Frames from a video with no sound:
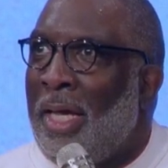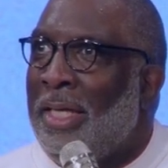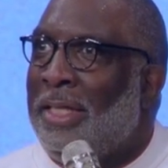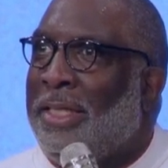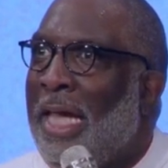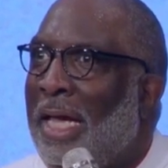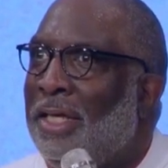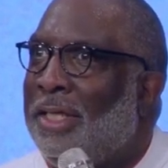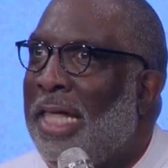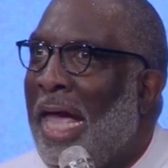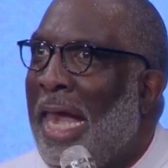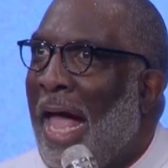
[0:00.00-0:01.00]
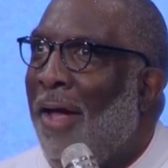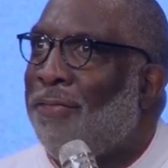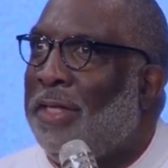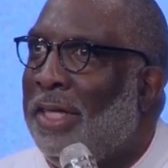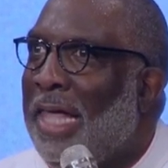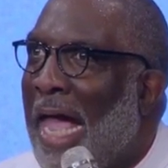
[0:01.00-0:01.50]
It says that
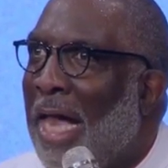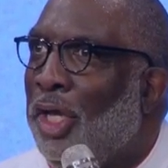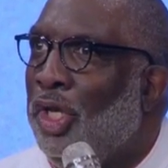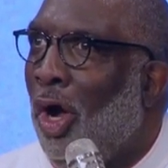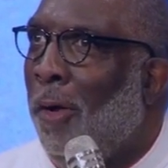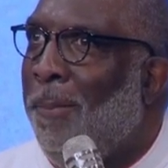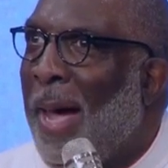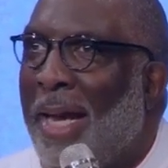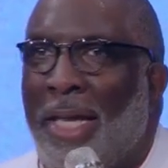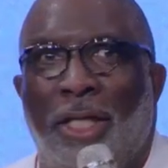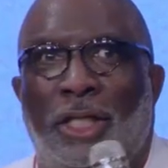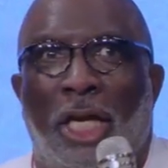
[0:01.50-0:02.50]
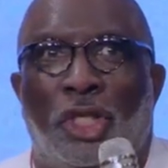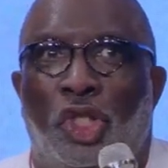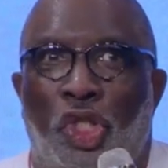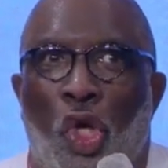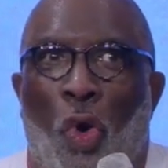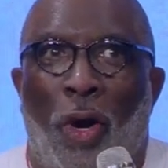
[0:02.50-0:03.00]
after that, nobody
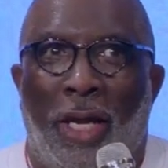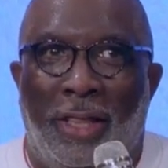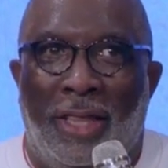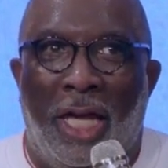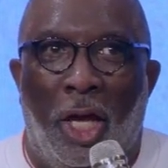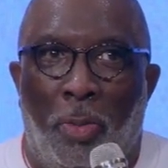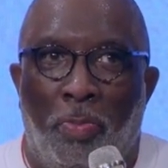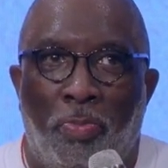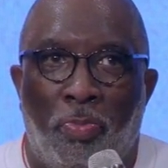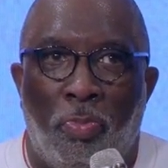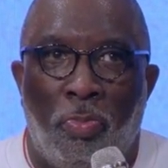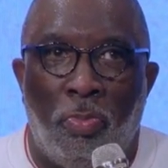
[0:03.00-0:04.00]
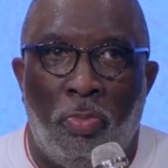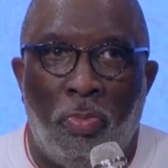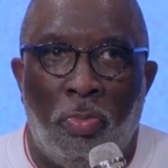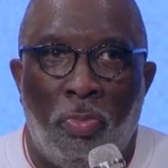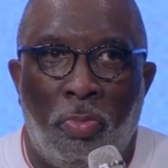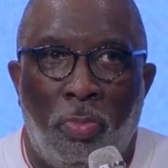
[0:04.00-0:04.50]
just joined them
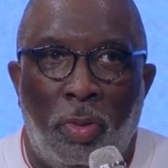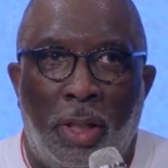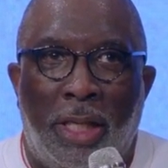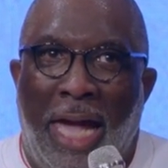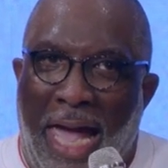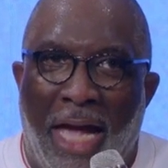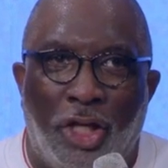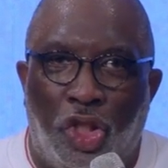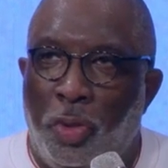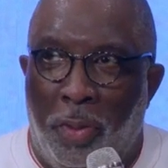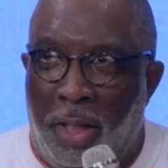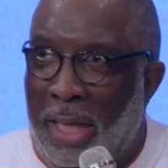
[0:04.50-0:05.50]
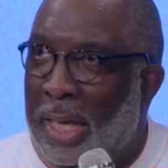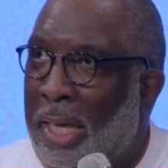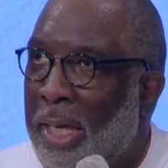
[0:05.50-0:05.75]
casually,